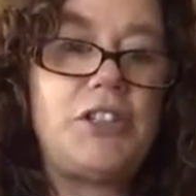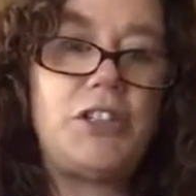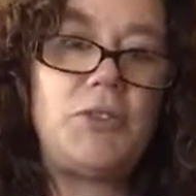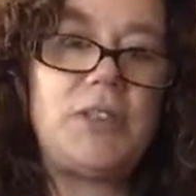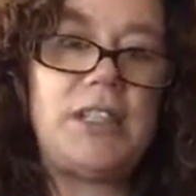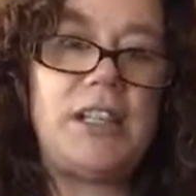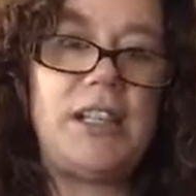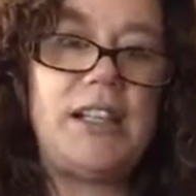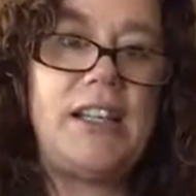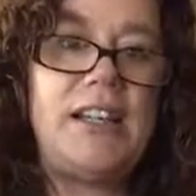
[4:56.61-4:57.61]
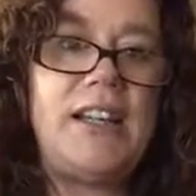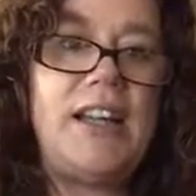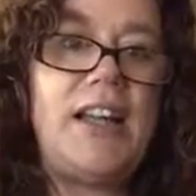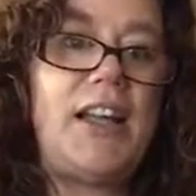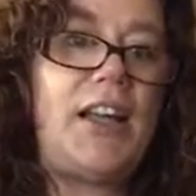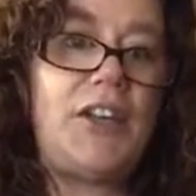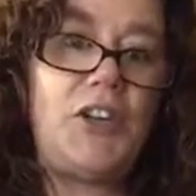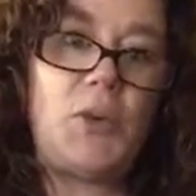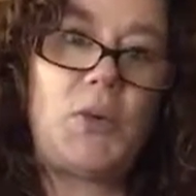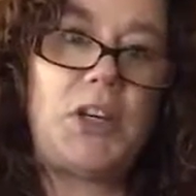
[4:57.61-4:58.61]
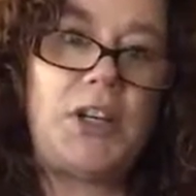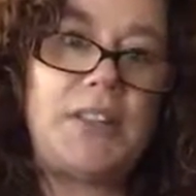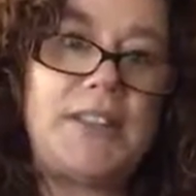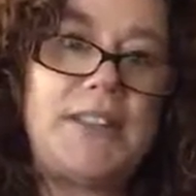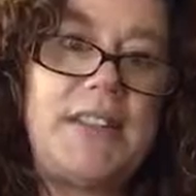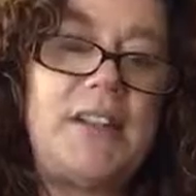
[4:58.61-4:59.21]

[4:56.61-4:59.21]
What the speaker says: choosy in your words.